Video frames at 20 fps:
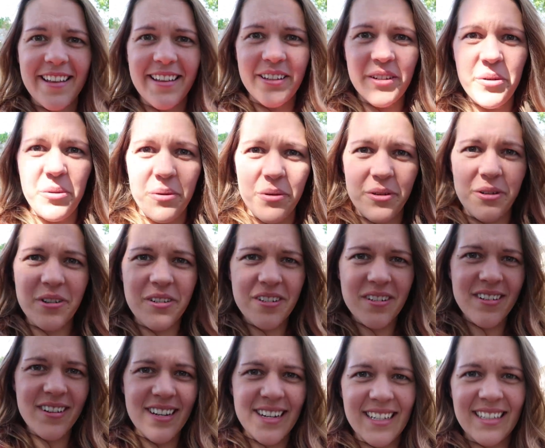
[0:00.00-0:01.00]
the
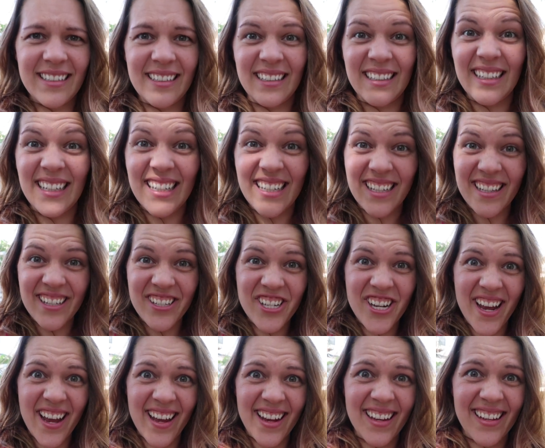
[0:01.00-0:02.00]
corner, into the
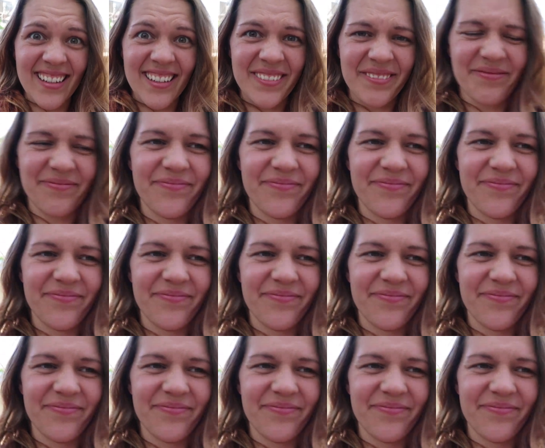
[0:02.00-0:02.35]
shed.